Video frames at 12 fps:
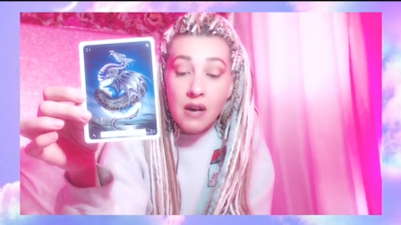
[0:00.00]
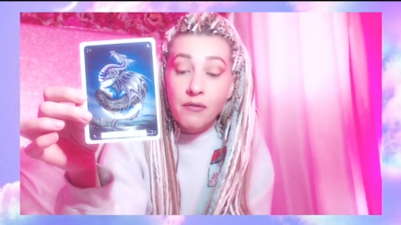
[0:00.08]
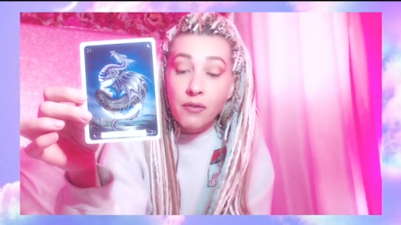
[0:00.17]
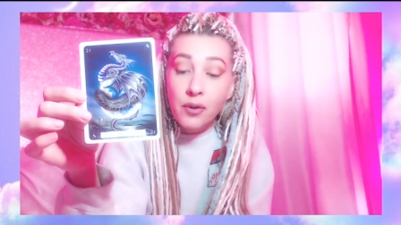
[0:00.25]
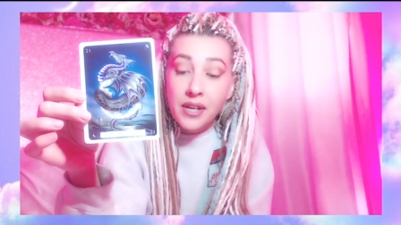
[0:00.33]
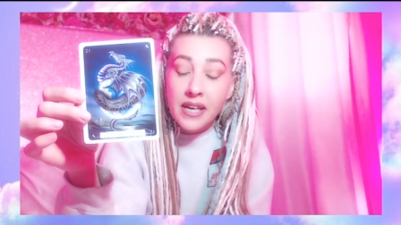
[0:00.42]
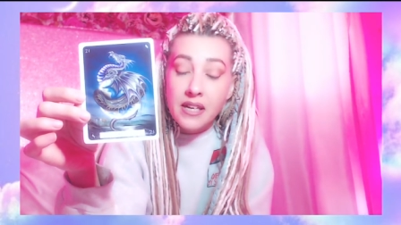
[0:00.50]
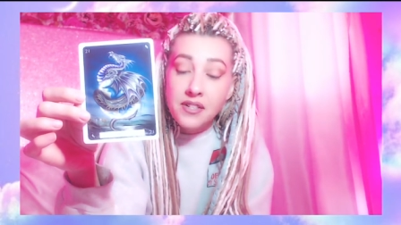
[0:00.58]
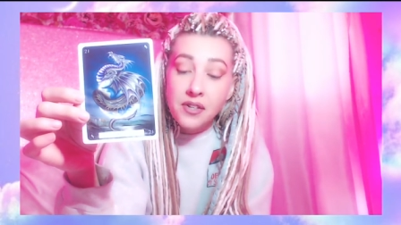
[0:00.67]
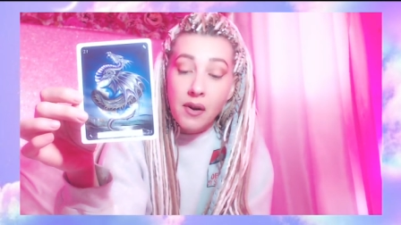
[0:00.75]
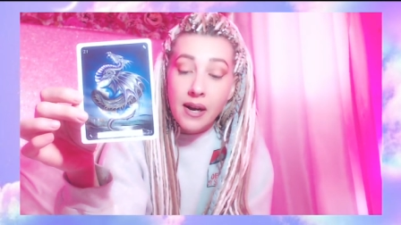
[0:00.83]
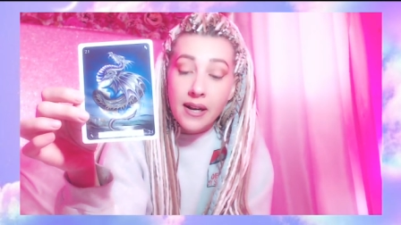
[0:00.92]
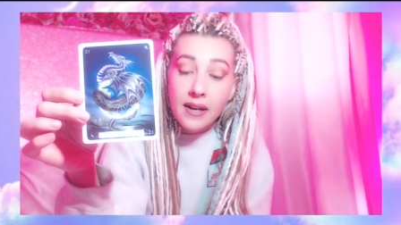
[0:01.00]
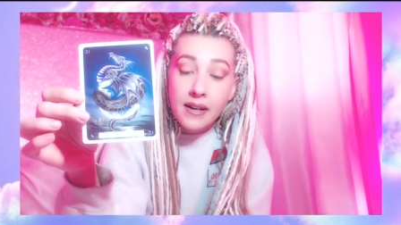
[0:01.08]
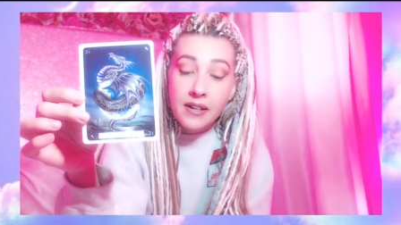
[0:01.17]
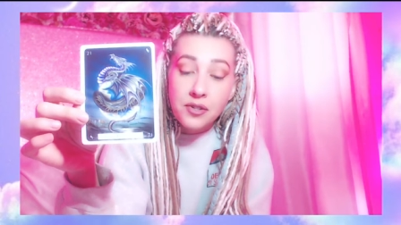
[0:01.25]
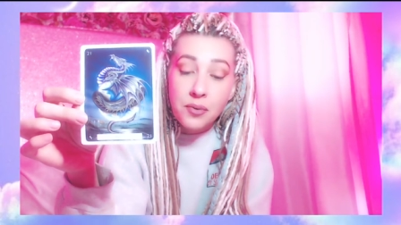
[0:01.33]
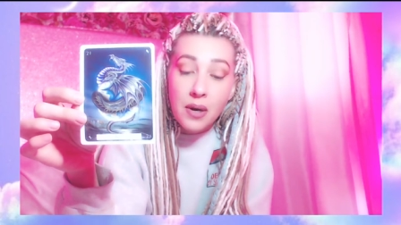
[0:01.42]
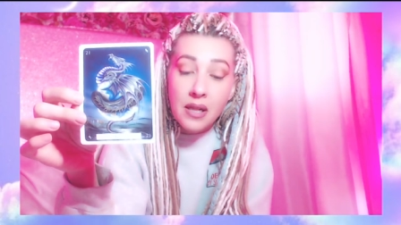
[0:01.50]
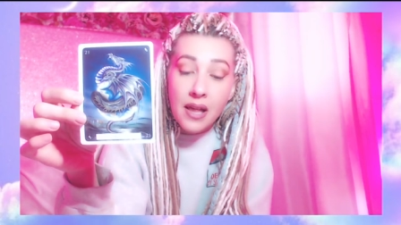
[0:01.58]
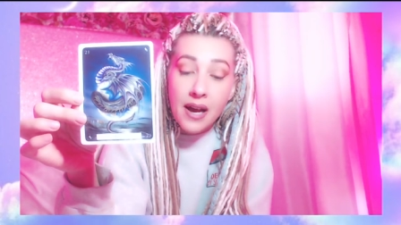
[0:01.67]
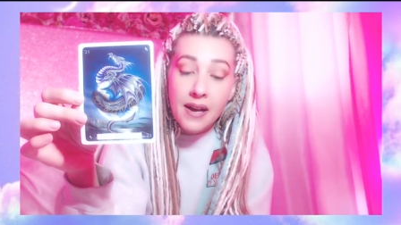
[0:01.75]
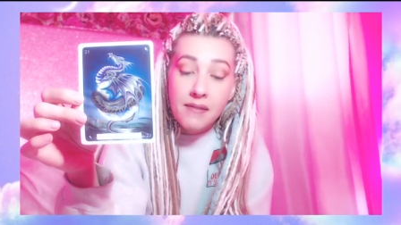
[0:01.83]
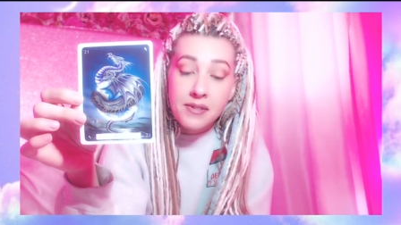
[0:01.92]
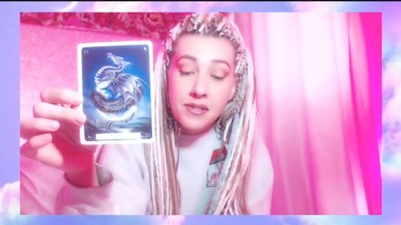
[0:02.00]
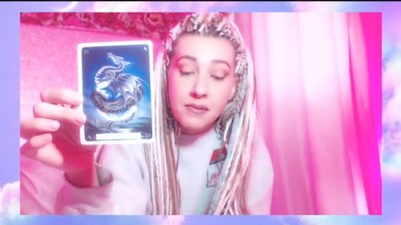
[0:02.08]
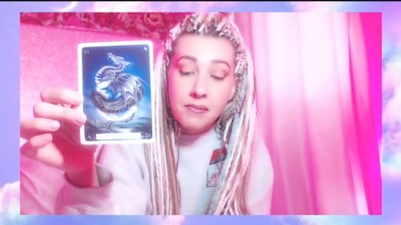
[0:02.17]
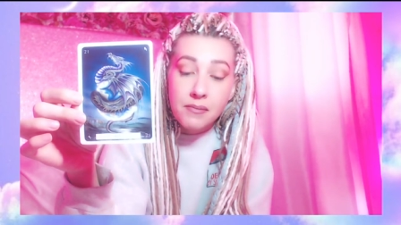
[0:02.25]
fully integrated into our lives.